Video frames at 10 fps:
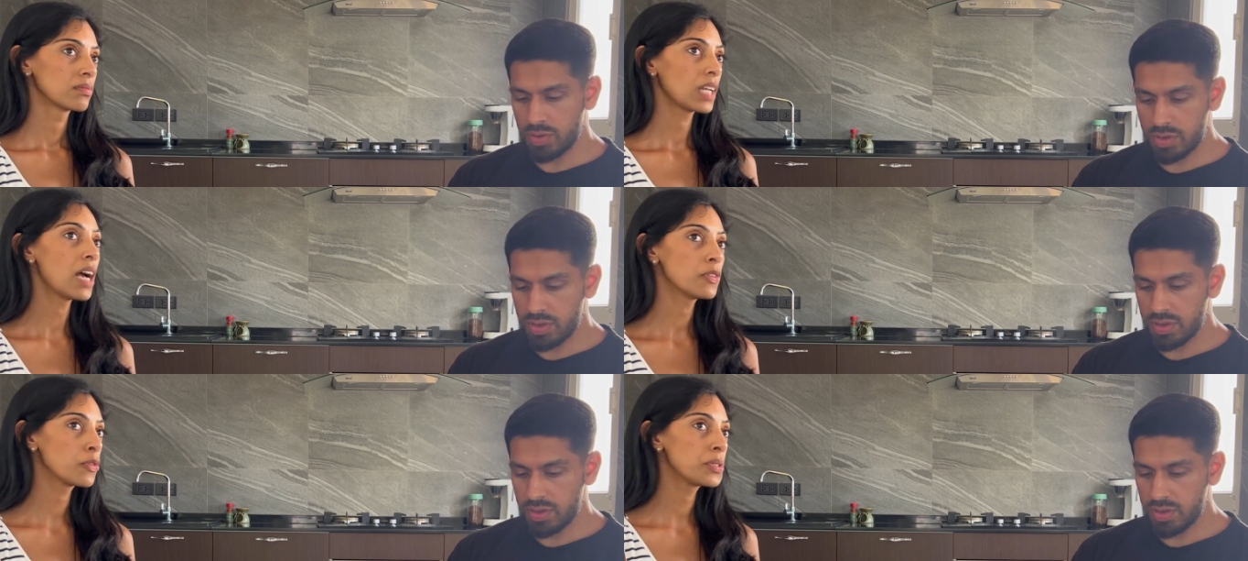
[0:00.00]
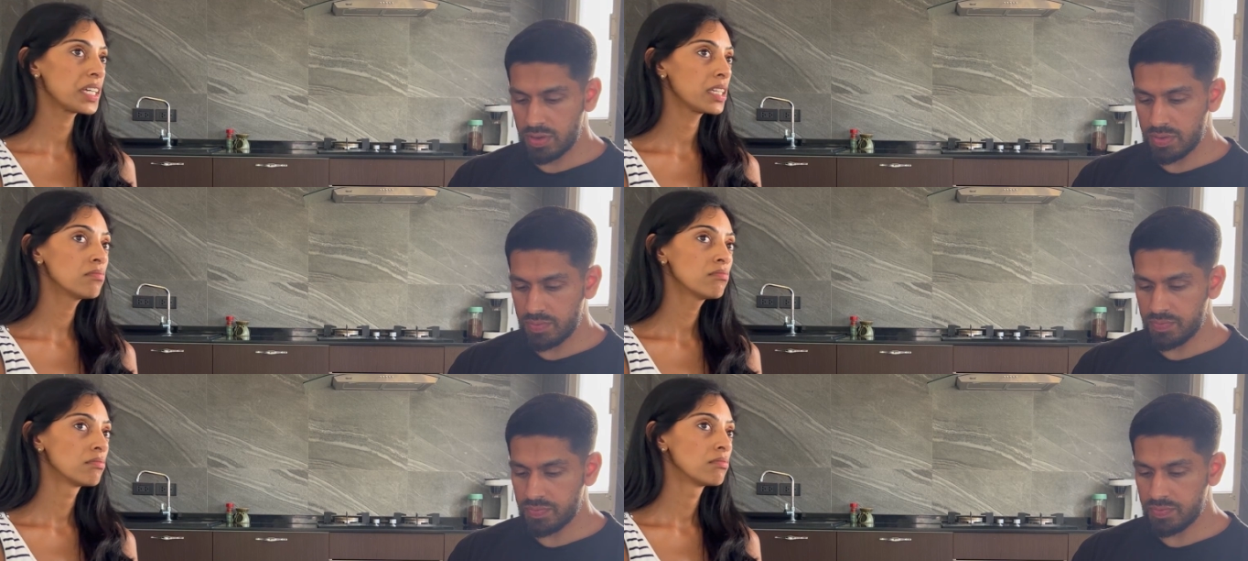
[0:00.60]
Speaker 1: Have a
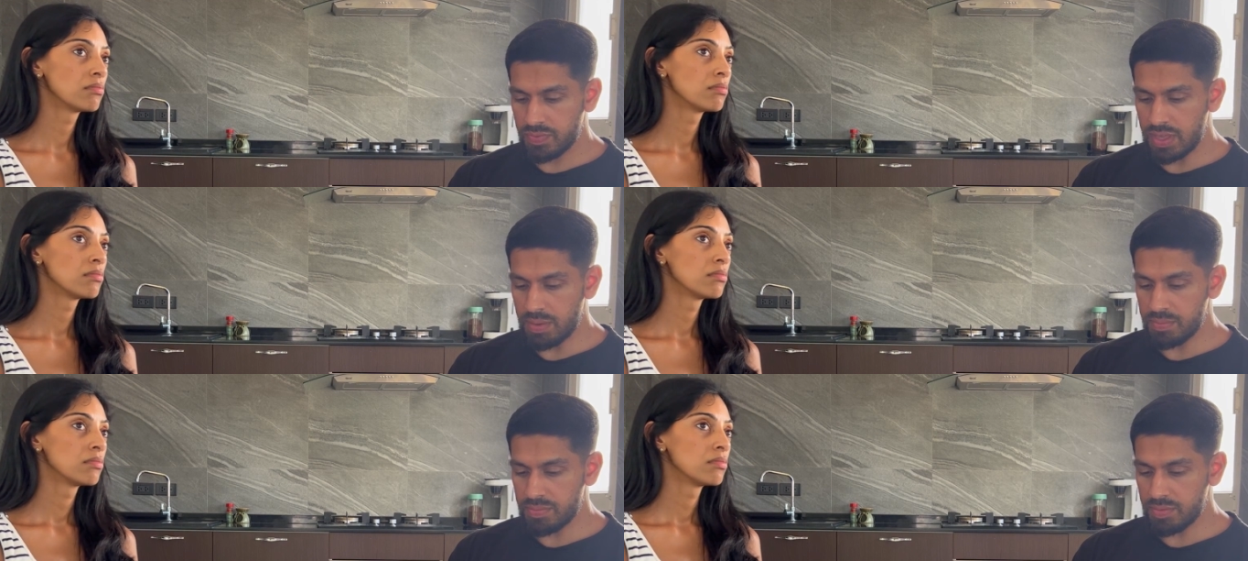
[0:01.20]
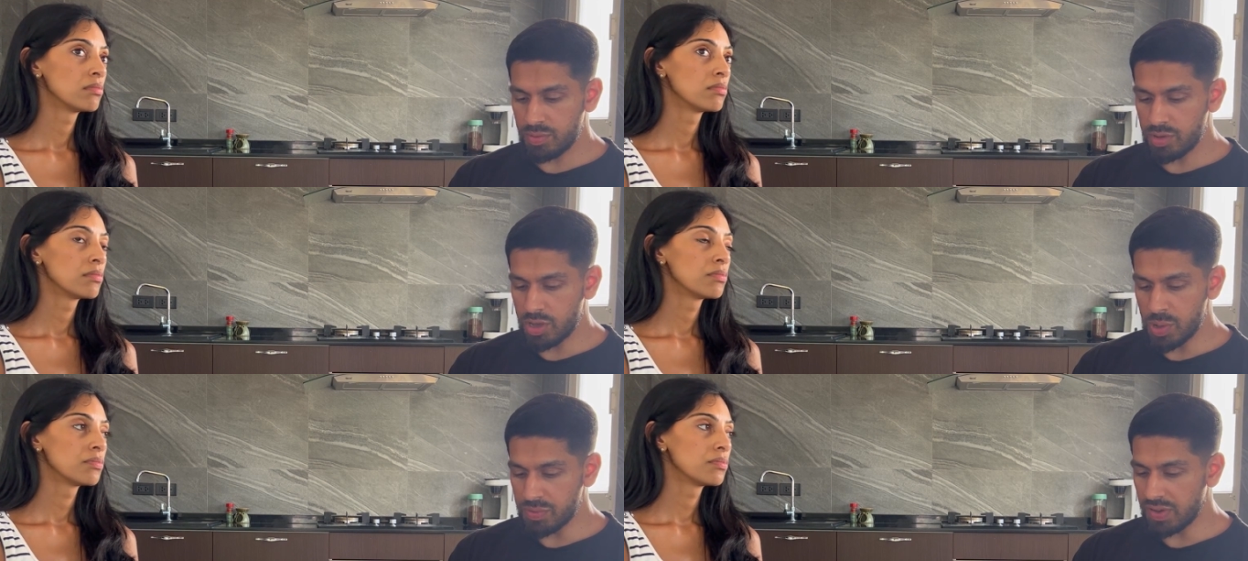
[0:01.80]
routine.
Speaker 2: Yep, we're
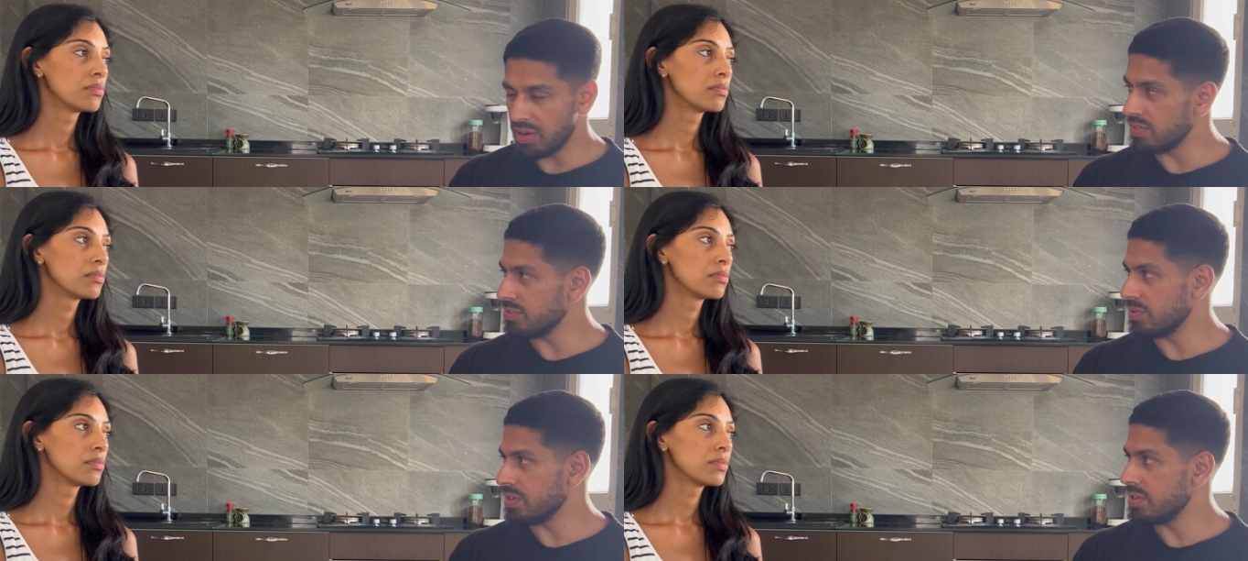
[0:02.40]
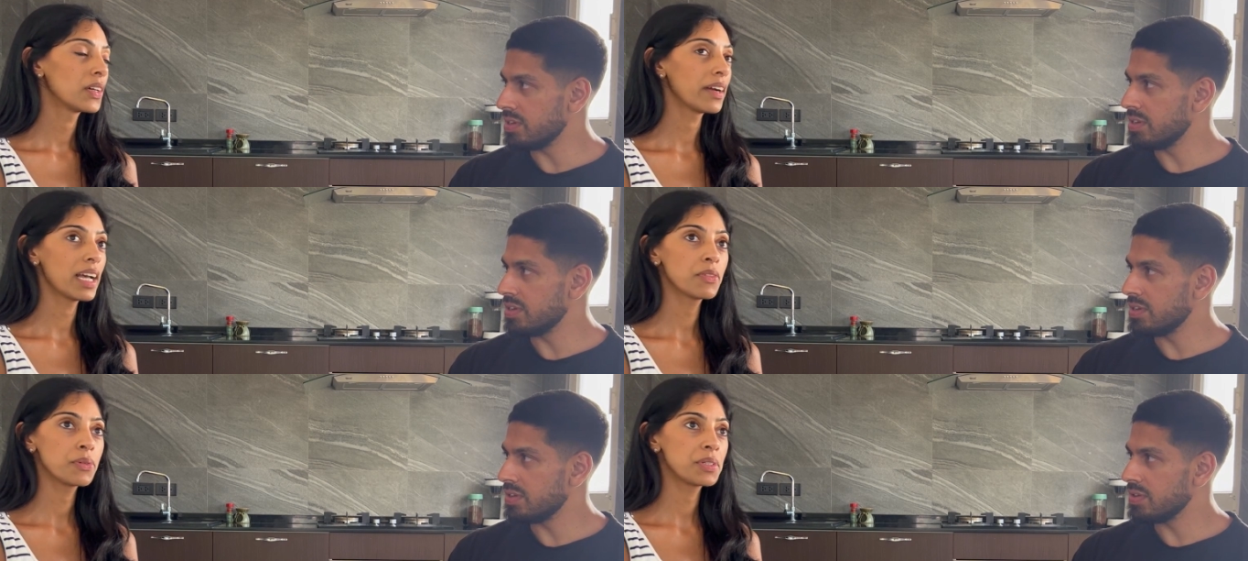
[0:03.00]
quick fire on this one.
Speaker 1: All right,
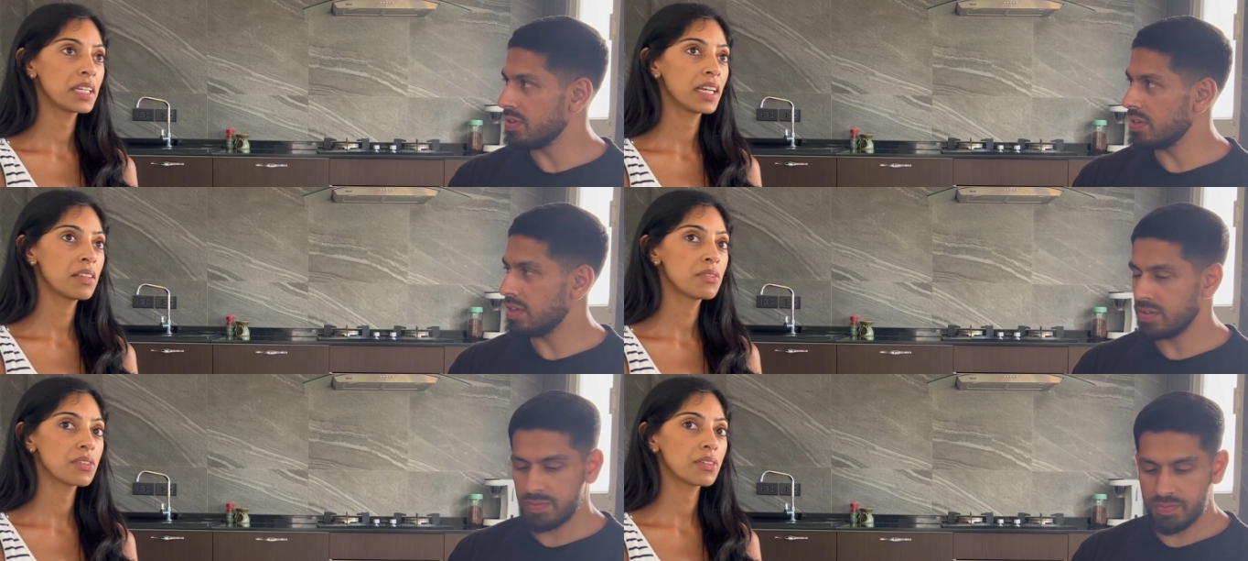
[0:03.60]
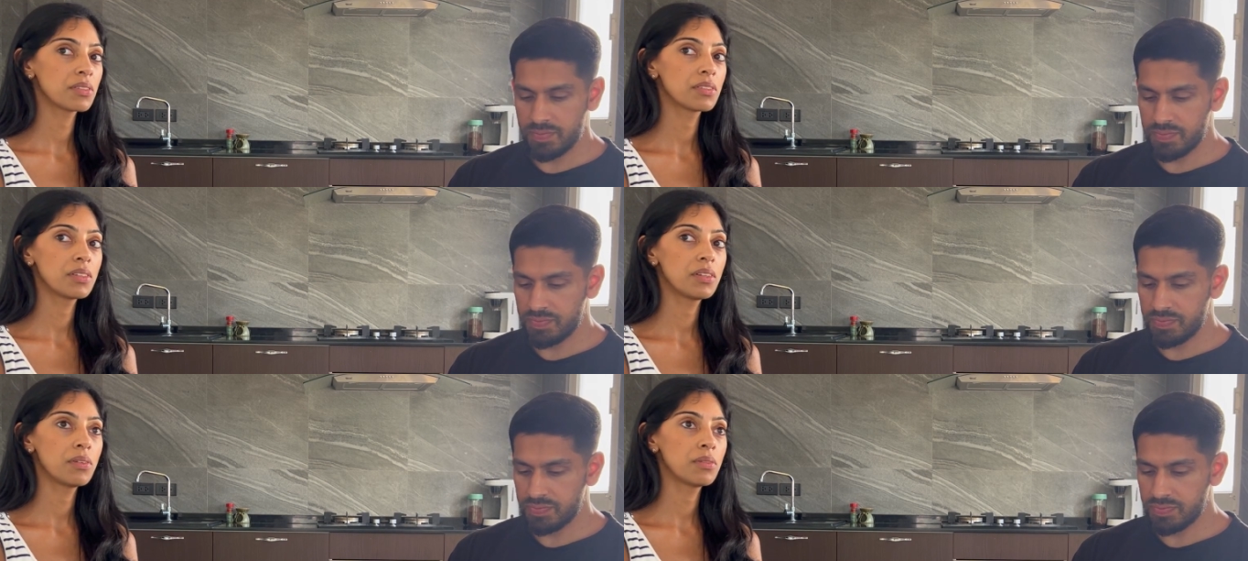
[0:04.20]
have a routine so
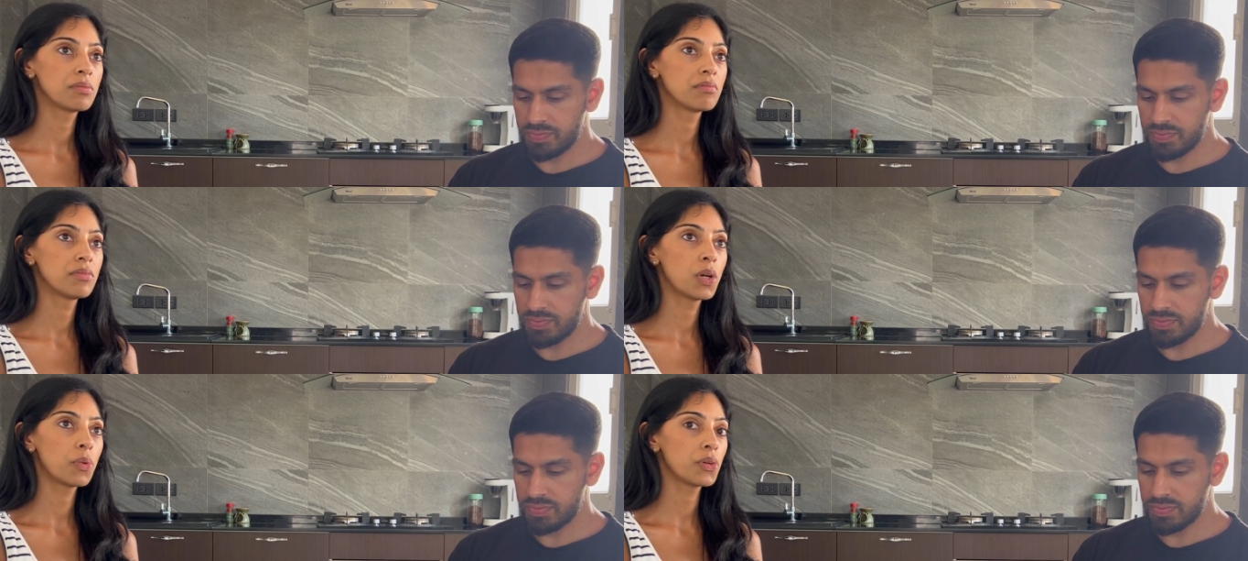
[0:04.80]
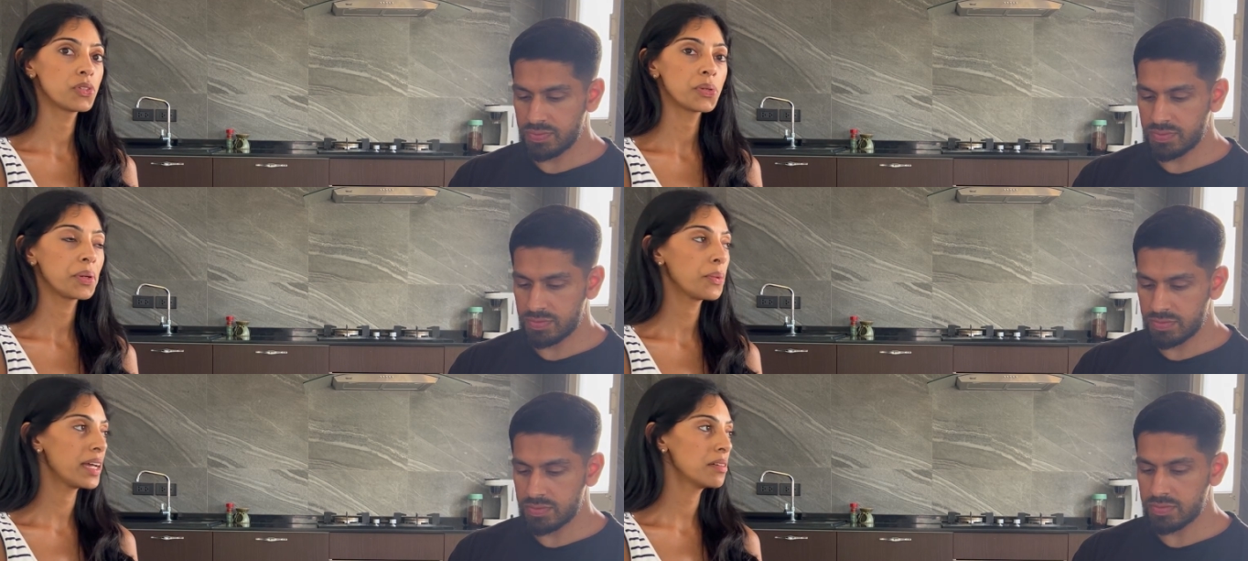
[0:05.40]
you know what you're
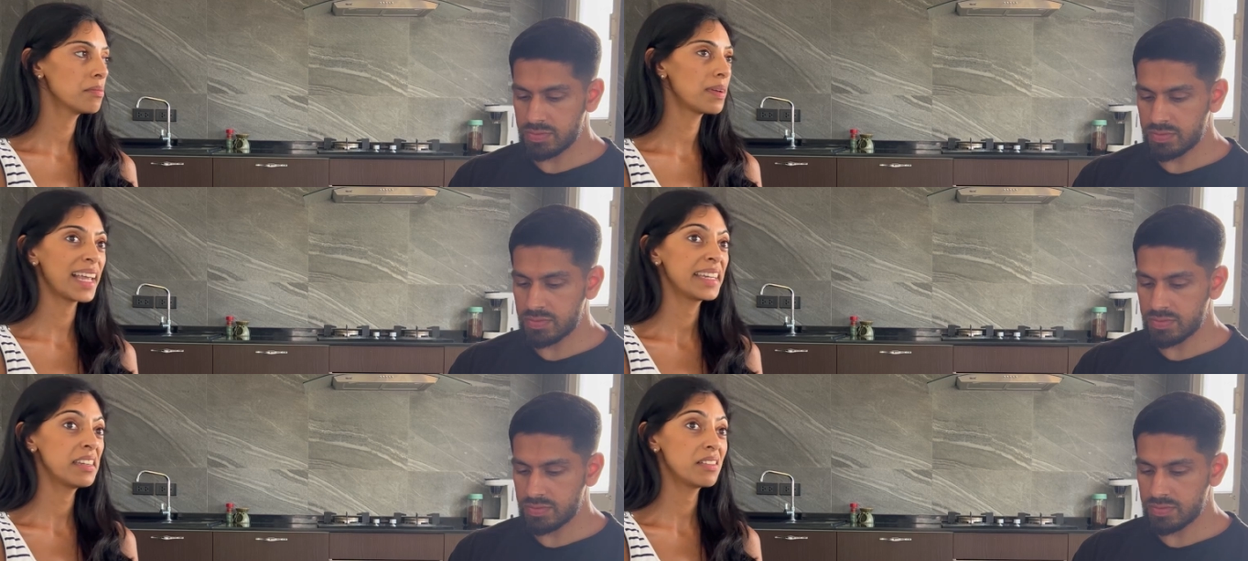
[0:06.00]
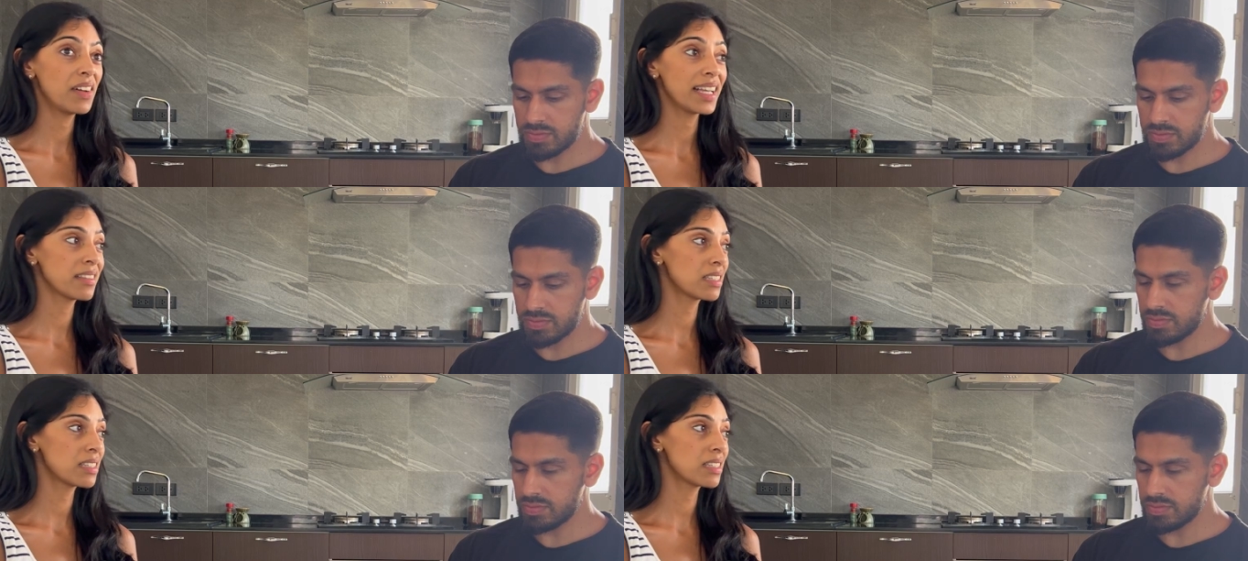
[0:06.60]
doing when. Plan in advance.